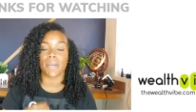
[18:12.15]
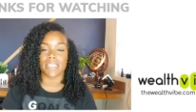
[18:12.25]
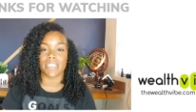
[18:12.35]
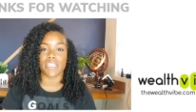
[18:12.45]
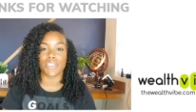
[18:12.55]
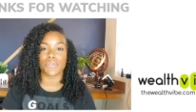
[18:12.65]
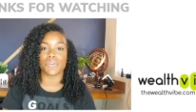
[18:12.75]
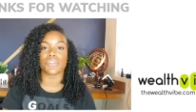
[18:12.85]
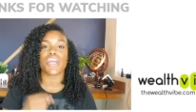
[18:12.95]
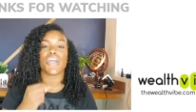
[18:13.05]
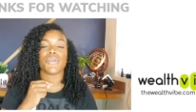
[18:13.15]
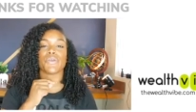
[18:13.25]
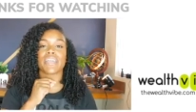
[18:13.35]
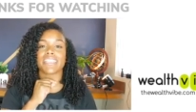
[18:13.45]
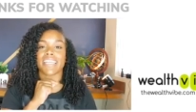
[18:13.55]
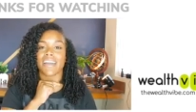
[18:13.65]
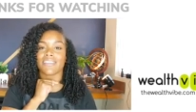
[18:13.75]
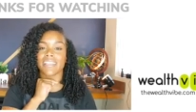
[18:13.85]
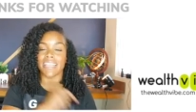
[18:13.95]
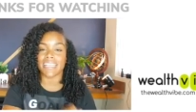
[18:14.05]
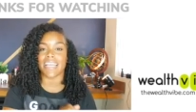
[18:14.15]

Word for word: budgeting tools, you can check out the link